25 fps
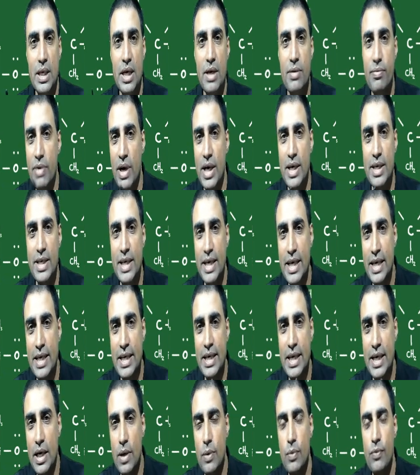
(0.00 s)
If I take
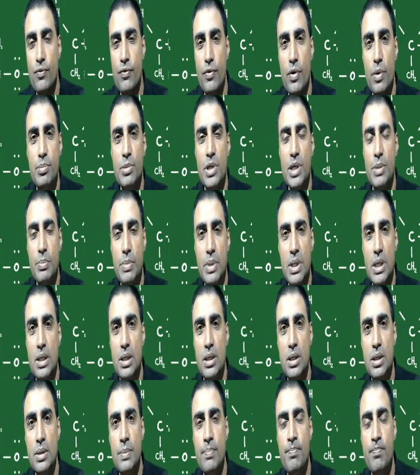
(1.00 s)
it out from that
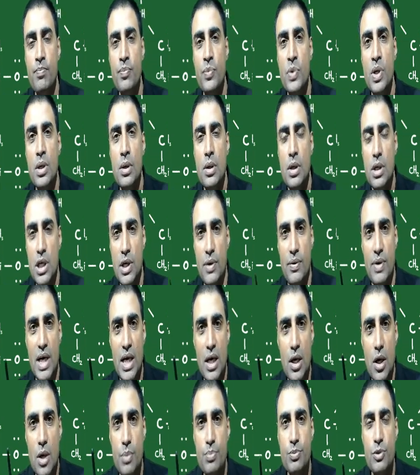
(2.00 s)
burner, now
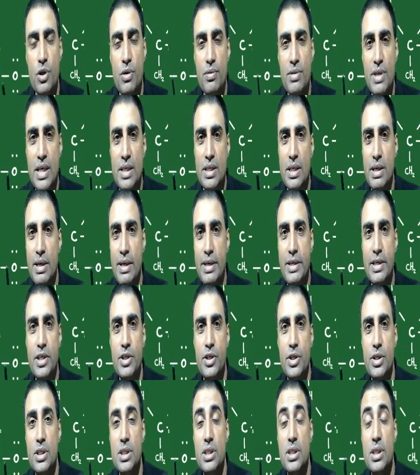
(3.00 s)
I'll observe that the
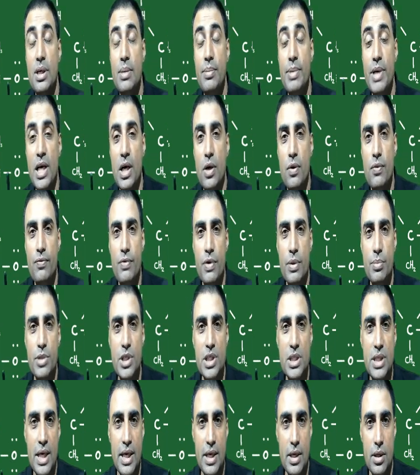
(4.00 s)
radiation is coming out from
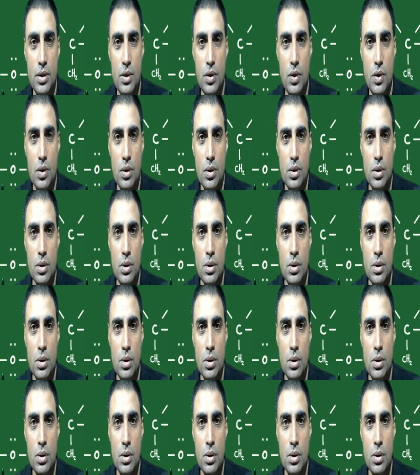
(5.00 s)
this iron rod.